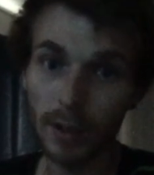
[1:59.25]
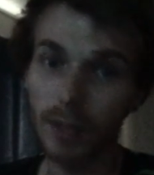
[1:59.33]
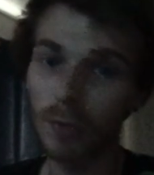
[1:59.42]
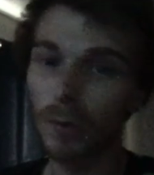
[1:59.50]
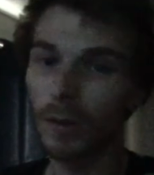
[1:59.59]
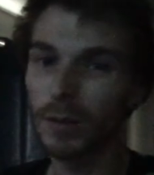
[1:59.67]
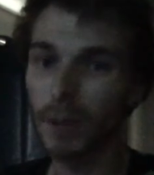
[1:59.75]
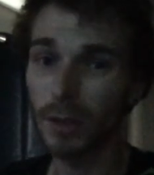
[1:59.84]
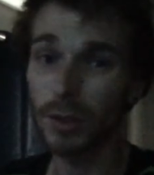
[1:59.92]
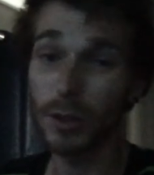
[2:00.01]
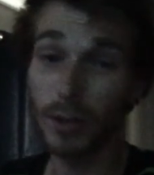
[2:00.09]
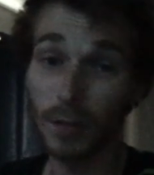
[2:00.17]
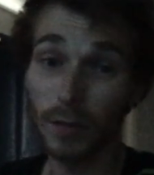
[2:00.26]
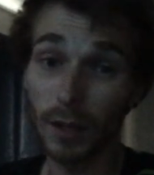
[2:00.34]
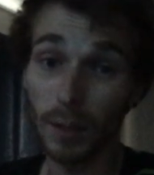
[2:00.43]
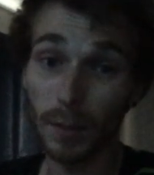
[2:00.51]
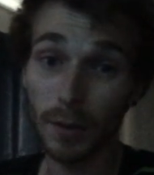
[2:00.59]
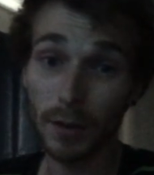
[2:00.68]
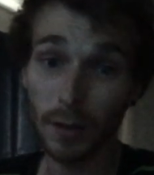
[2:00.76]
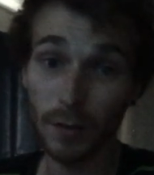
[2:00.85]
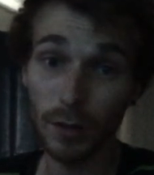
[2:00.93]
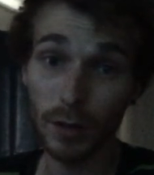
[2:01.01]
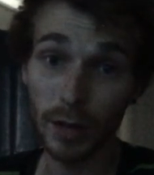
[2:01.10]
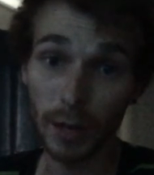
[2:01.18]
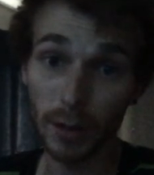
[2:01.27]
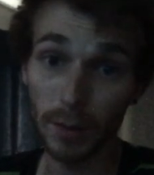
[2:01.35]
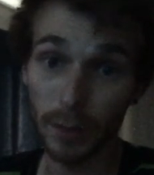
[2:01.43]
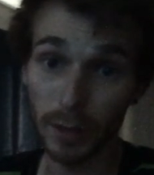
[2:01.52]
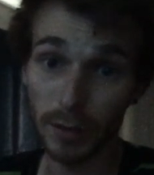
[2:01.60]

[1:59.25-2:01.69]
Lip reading: as well as make sure you're a developer if you're getting the Big